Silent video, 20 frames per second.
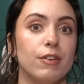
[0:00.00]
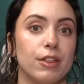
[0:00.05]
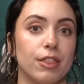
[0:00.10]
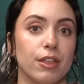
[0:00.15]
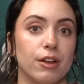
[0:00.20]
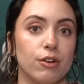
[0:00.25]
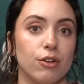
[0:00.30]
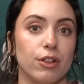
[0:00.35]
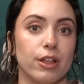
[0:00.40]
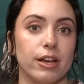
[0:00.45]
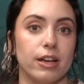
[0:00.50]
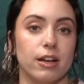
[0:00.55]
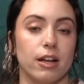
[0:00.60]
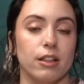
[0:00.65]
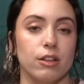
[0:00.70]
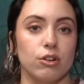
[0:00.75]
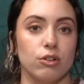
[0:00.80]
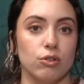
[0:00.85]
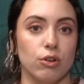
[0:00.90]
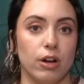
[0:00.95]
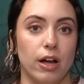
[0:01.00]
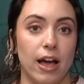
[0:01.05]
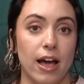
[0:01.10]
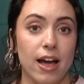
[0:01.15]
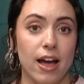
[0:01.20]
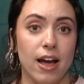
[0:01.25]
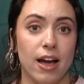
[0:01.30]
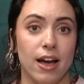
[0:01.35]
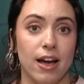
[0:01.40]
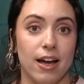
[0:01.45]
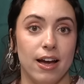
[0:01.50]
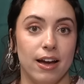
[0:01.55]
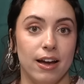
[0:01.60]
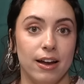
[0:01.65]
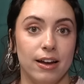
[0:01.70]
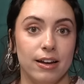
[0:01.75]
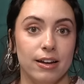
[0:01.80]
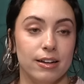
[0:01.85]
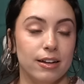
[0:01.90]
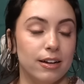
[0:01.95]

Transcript: a little like a little hey. This